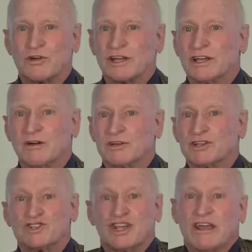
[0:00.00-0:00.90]
I had no one to
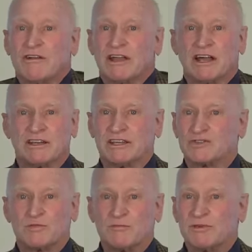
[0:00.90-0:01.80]
share any
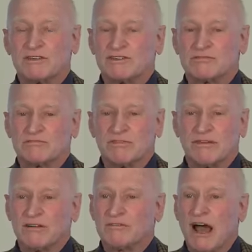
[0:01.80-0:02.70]
ideas with, because if
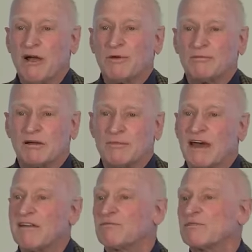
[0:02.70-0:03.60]
I opened my
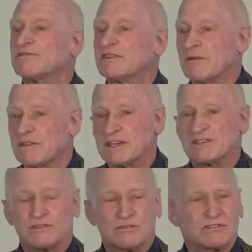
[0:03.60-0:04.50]
mouth with some of
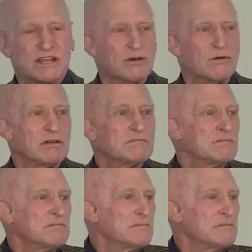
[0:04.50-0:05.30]
these thoughts, no one,